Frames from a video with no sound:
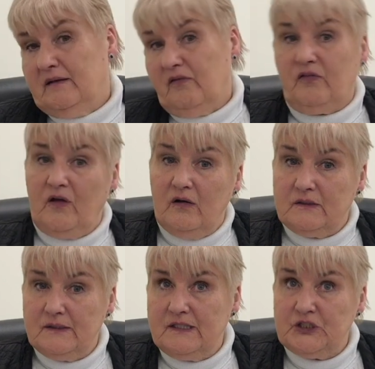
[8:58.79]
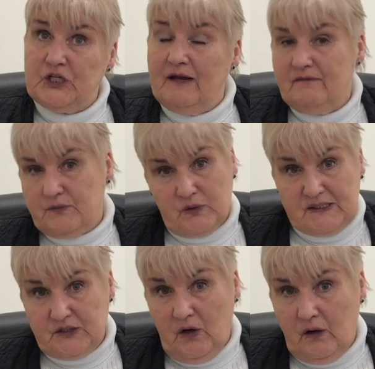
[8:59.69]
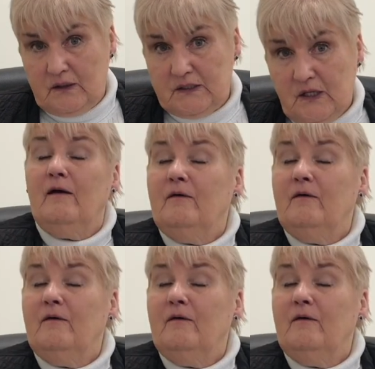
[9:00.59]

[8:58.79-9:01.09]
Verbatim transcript: the stock the shells were stocked.